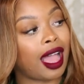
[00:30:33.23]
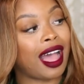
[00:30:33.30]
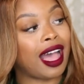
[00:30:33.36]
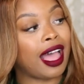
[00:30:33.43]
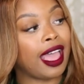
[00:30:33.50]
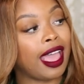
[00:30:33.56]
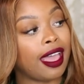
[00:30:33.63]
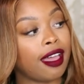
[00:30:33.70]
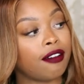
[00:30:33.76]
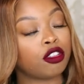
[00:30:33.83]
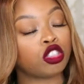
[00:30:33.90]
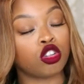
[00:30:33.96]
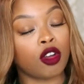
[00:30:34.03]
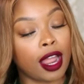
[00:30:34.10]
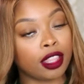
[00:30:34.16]
I
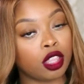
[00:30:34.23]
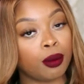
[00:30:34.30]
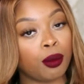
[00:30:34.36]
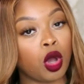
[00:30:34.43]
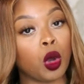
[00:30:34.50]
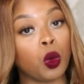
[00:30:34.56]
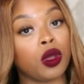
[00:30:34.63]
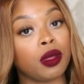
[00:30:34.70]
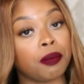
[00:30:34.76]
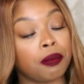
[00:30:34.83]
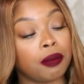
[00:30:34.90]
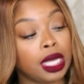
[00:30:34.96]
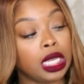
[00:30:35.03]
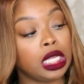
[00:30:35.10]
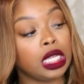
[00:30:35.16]
have tried them on with
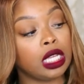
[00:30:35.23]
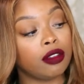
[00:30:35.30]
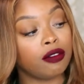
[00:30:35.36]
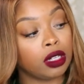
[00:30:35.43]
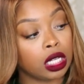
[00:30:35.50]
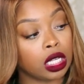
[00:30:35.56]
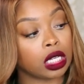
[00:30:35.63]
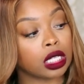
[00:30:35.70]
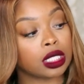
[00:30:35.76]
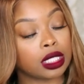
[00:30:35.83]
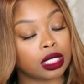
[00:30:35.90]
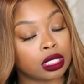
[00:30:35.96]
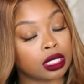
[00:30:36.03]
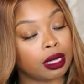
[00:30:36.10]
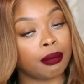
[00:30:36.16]
many of
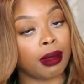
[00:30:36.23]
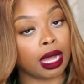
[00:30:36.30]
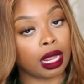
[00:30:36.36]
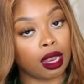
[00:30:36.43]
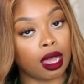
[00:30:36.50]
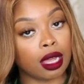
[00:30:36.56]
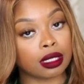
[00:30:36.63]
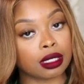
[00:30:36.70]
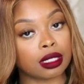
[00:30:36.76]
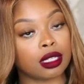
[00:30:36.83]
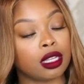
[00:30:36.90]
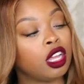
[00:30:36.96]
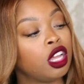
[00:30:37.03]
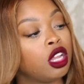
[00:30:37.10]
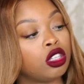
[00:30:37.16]
looks in my
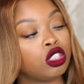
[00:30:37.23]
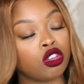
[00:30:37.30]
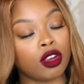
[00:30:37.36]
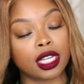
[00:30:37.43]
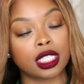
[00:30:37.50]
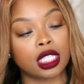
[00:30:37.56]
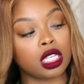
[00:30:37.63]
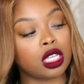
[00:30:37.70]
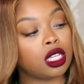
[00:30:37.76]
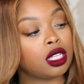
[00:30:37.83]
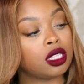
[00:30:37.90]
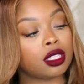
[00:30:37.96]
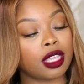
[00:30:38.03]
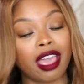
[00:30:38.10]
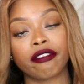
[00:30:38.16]
closet,
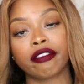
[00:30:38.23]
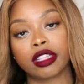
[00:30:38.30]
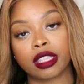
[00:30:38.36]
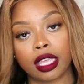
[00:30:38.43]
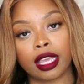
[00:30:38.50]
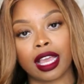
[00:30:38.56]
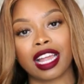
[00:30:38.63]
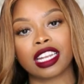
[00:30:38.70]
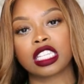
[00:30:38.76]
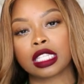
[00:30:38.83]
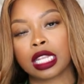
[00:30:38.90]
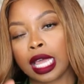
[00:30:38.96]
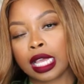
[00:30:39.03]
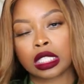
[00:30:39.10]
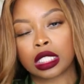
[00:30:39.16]
dresses, everything. I
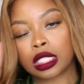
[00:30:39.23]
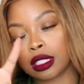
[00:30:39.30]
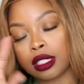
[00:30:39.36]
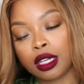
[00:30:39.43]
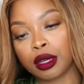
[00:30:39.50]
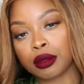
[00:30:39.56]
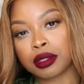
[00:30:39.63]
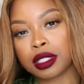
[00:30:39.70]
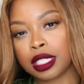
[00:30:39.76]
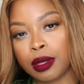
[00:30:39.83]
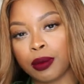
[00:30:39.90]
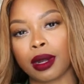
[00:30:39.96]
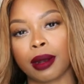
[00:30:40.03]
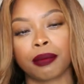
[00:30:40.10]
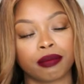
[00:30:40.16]
just like to, you know,
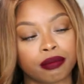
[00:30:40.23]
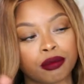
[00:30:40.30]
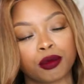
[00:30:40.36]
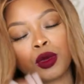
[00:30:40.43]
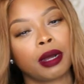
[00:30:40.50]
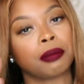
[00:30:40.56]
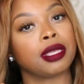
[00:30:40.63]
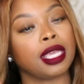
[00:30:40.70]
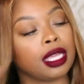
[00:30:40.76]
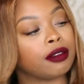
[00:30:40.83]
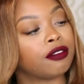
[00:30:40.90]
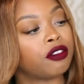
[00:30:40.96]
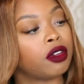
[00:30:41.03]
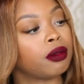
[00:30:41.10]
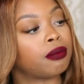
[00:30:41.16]
see what I'm what I'm
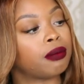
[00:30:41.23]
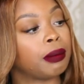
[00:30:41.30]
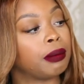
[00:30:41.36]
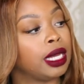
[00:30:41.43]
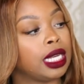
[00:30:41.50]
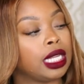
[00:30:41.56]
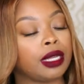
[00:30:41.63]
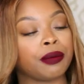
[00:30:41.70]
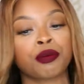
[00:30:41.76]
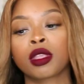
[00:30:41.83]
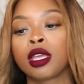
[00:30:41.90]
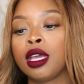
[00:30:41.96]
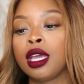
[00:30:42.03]
getting for my money.